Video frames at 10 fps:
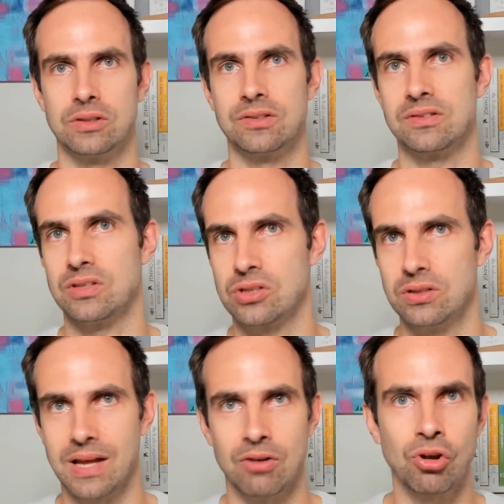
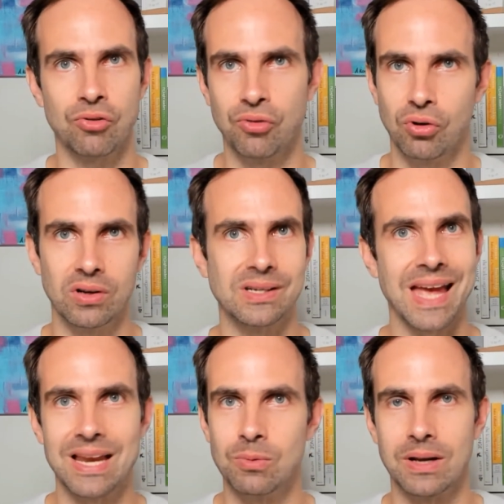decision and not following
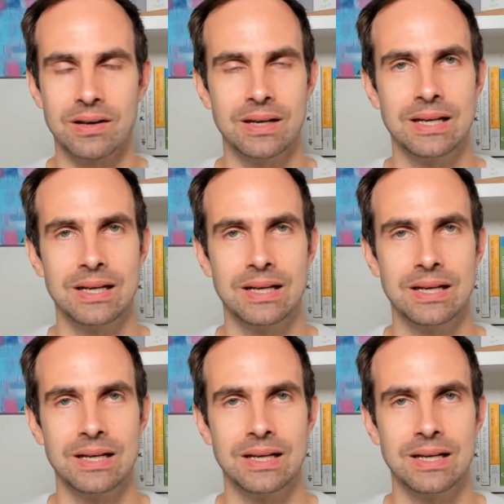anyone